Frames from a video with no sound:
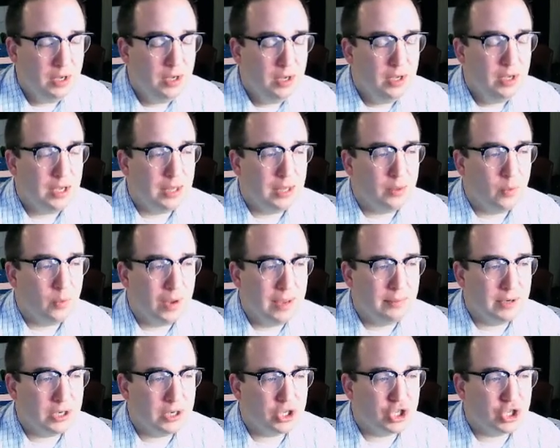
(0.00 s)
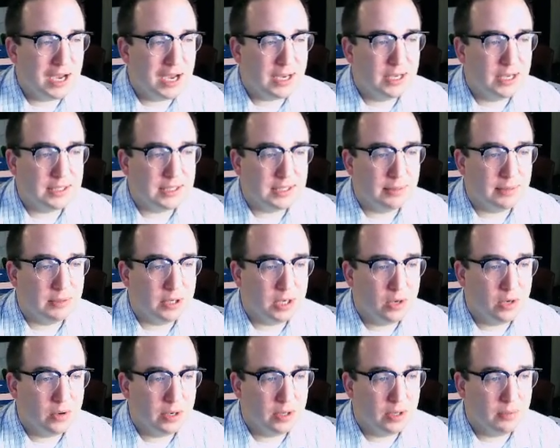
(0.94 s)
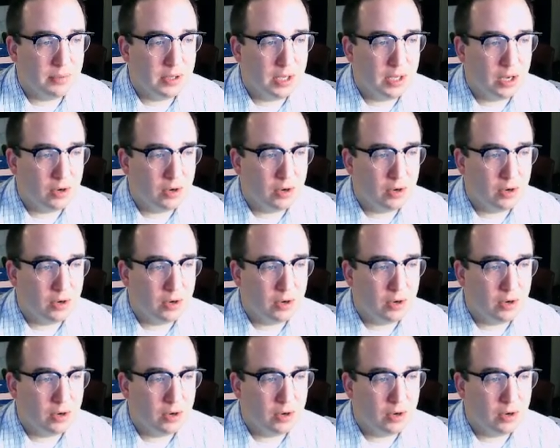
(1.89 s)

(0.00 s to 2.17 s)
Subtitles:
And the way I'm going to check it is I'm going to go into the piano